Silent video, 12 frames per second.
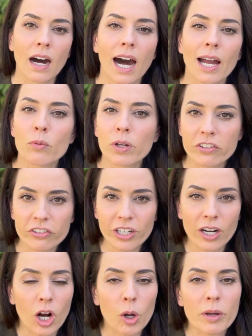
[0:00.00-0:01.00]
I want to
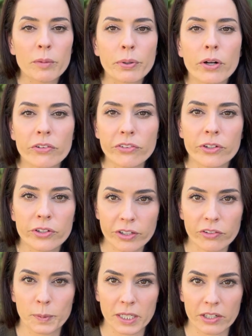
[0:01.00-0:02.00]
share how my personal
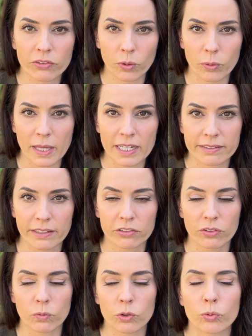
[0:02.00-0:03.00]
experience with
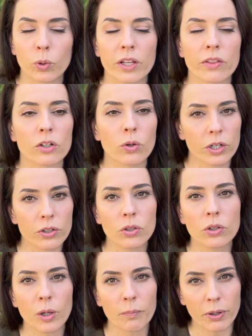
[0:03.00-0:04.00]
meditation was one of the
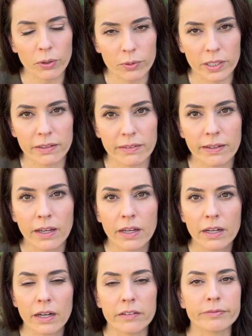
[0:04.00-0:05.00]
critical components
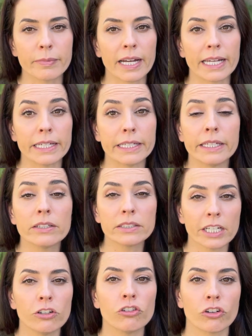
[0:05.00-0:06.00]
of my
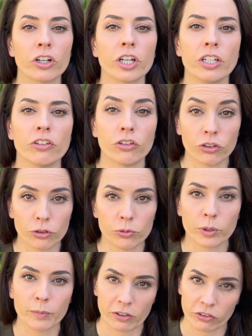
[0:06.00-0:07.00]
healing journey to
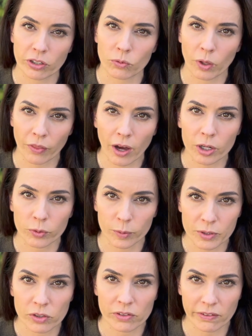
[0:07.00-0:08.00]
remission with autoimmune